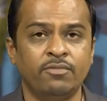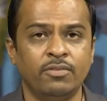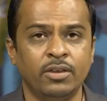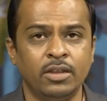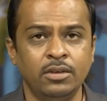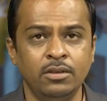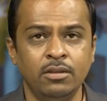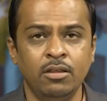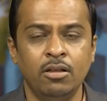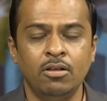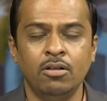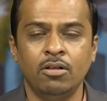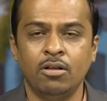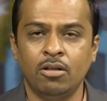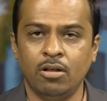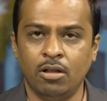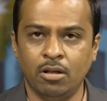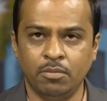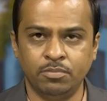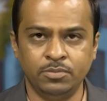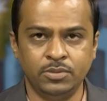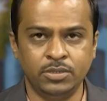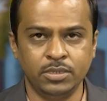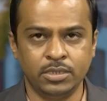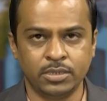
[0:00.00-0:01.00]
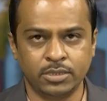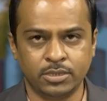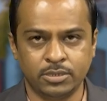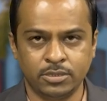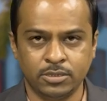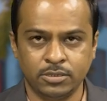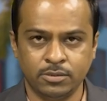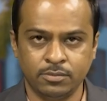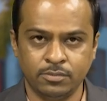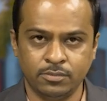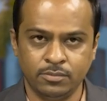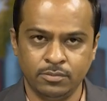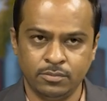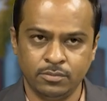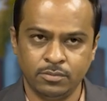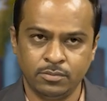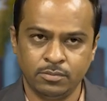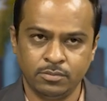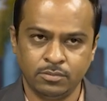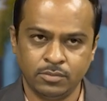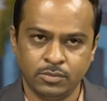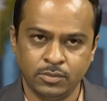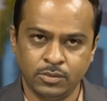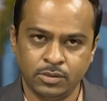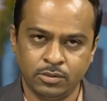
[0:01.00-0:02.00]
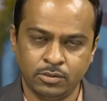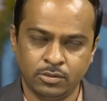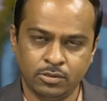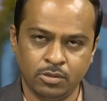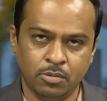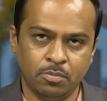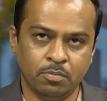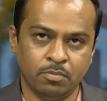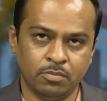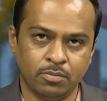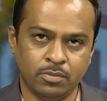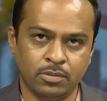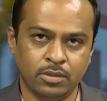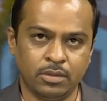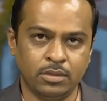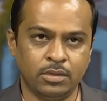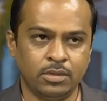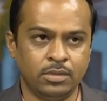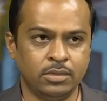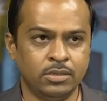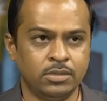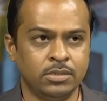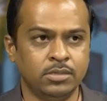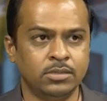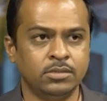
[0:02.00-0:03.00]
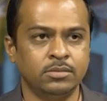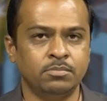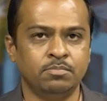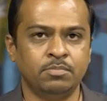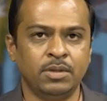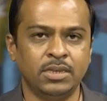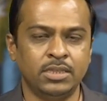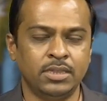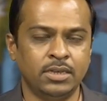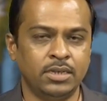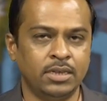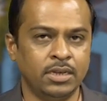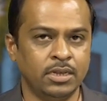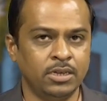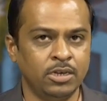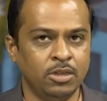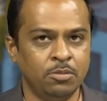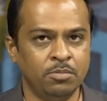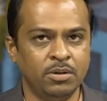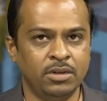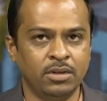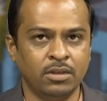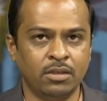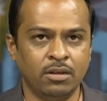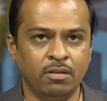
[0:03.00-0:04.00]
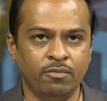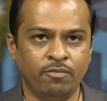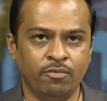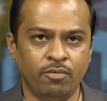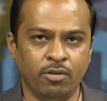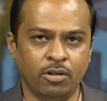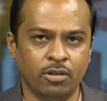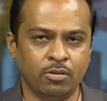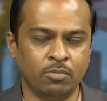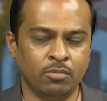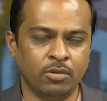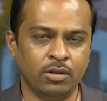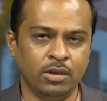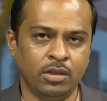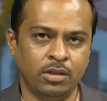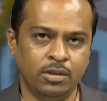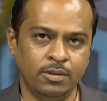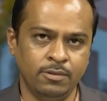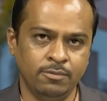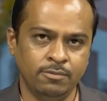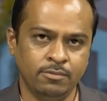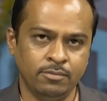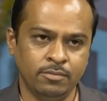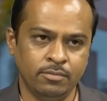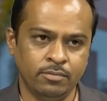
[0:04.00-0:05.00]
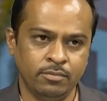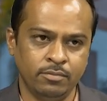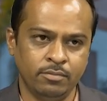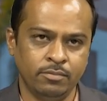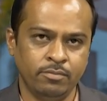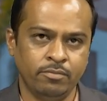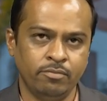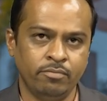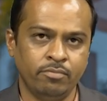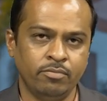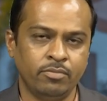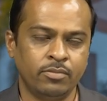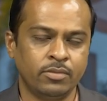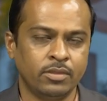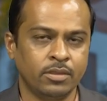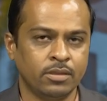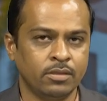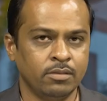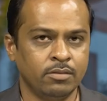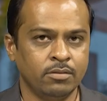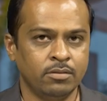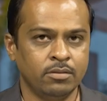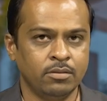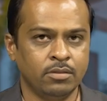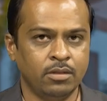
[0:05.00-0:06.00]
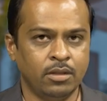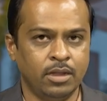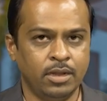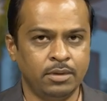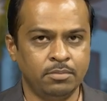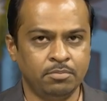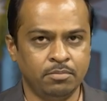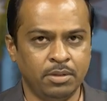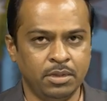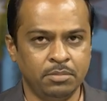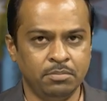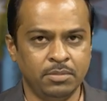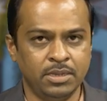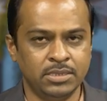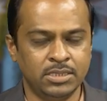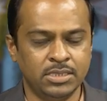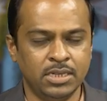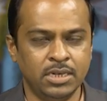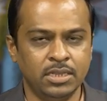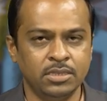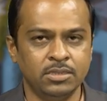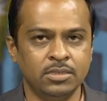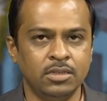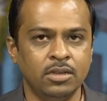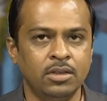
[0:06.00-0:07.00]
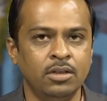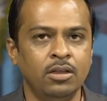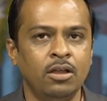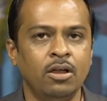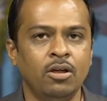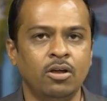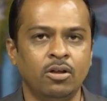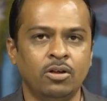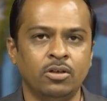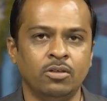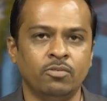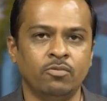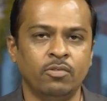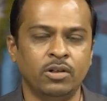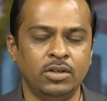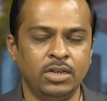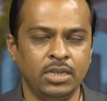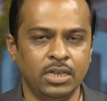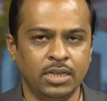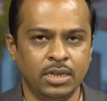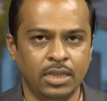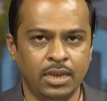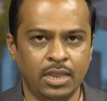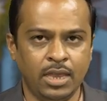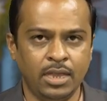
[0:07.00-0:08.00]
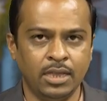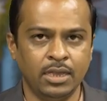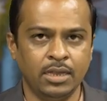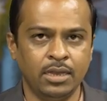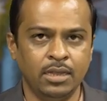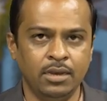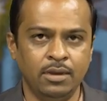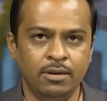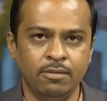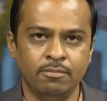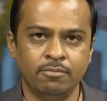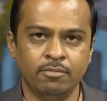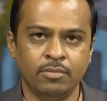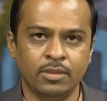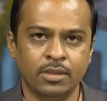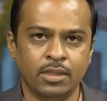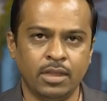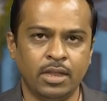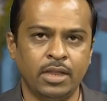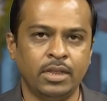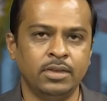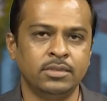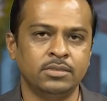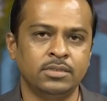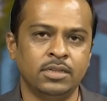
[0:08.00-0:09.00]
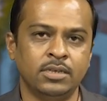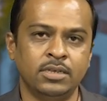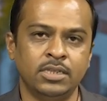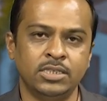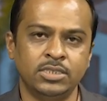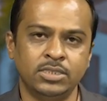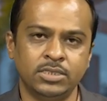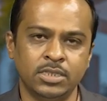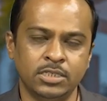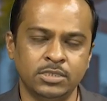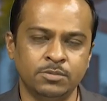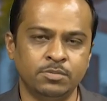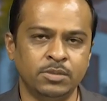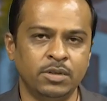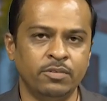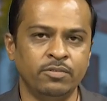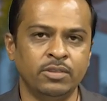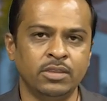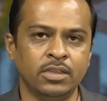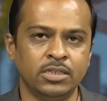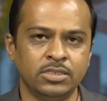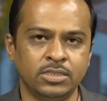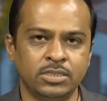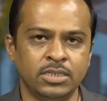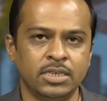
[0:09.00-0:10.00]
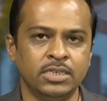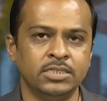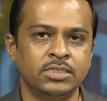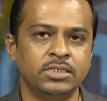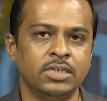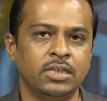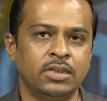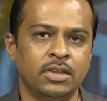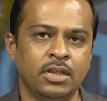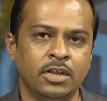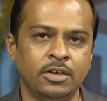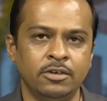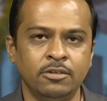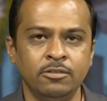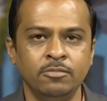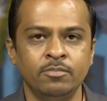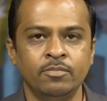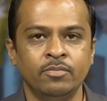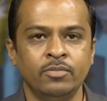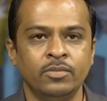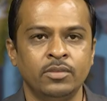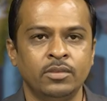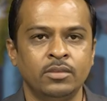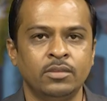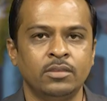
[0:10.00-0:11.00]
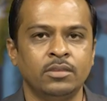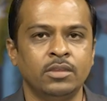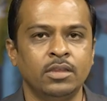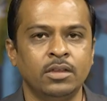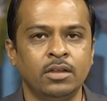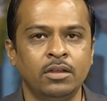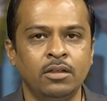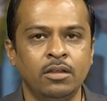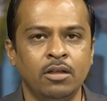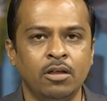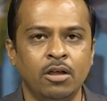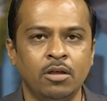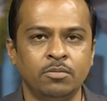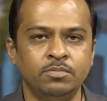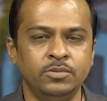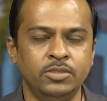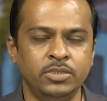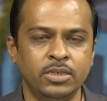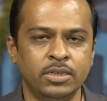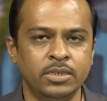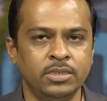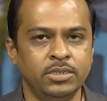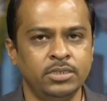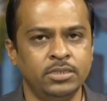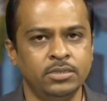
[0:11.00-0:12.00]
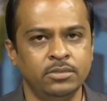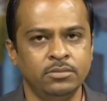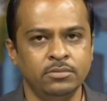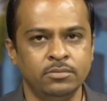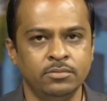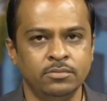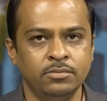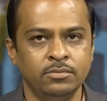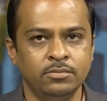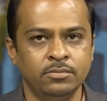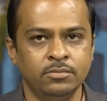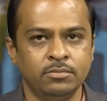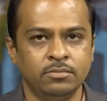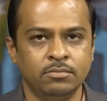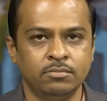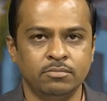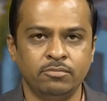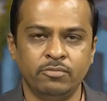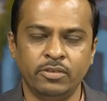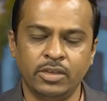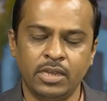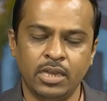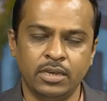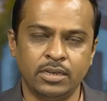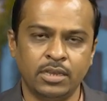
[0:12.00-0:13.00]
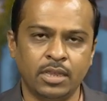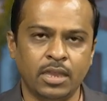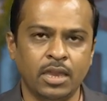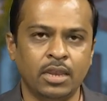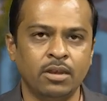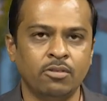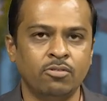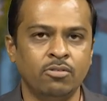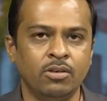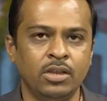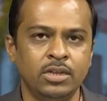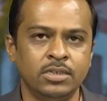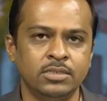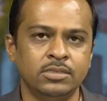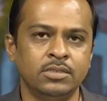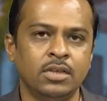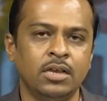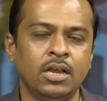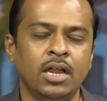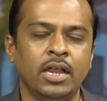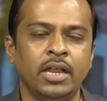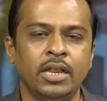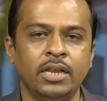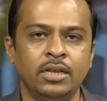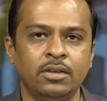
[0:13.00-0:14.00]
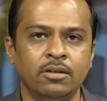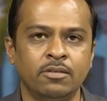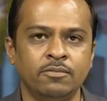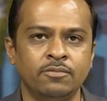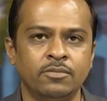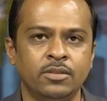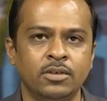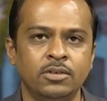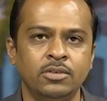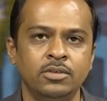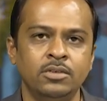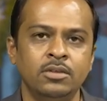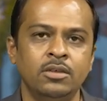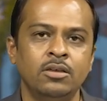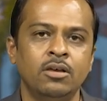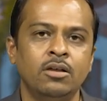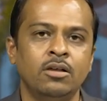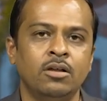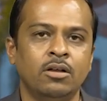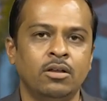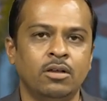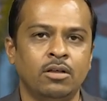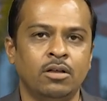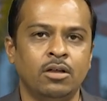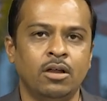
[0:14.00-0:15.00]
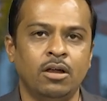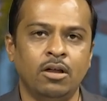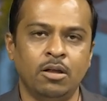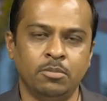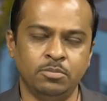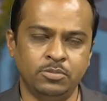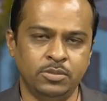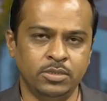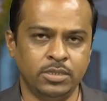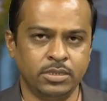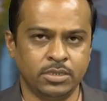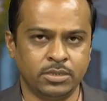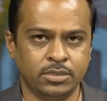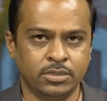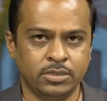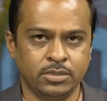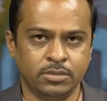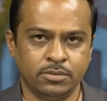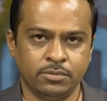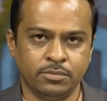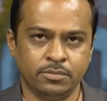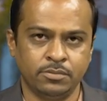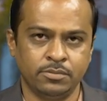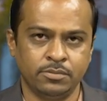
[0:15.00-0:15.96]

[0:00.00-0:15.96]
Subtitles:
an object. So by the trigonometrical formula and by measuring the vertical angle and the distance between the station and the object, we can calculate the height of the object